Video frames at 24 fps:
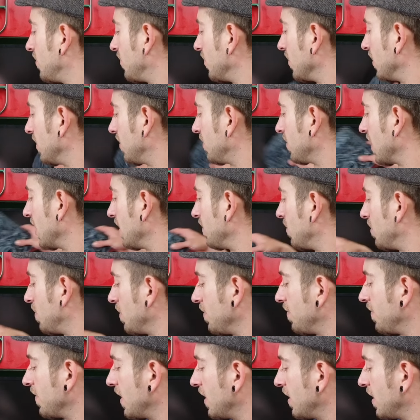for this game, to be
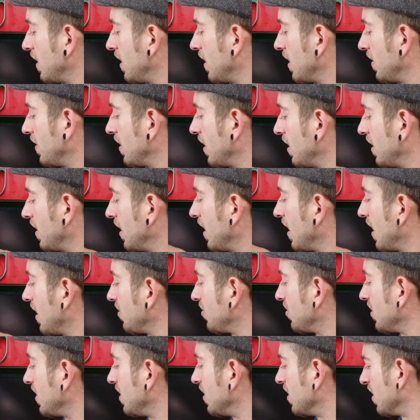fair. They
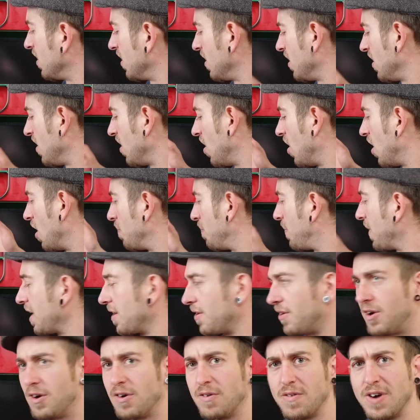actually are
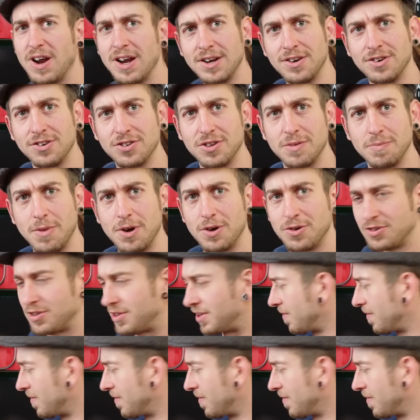better arranged than most of